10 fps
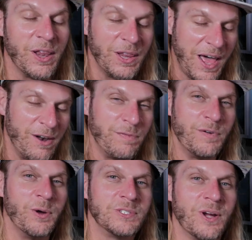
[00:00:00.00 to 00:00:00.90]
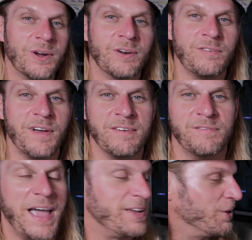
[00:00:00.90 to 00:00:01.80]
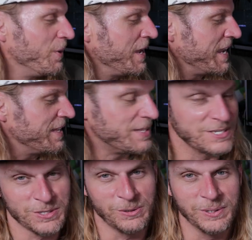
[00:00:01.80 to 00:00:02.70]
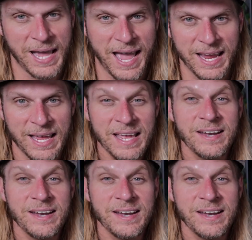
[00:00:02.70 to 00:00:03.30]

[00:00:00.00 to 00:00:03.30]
a lot of folks are gonna find value in this little guy.